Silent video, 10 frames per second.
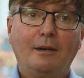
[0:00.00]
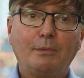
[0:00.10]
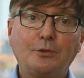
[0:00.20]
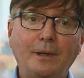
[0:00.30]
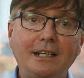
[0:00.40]

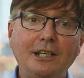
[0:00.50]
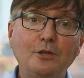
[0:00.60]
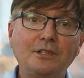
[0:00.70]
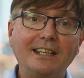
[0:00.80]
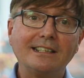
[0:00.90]
between
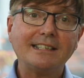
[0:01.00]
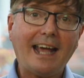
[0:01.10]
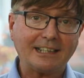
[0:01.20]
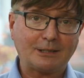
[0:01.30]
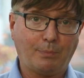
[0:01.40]
using a
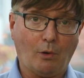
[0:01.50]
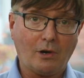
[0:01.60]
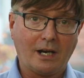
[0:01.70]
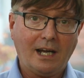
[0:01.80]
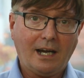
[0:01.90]

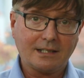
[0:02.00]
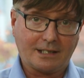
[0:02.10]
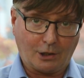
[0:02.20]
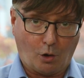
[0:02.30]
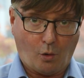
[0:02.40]
textbook as
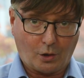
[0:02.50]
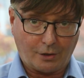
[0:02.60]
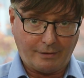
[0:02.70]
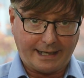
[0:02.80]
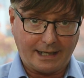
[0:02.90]
the core
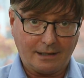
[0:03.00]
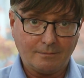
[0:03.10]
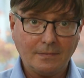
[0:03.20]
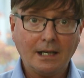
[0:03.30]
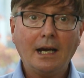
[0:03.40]

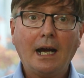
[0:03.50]
curriculum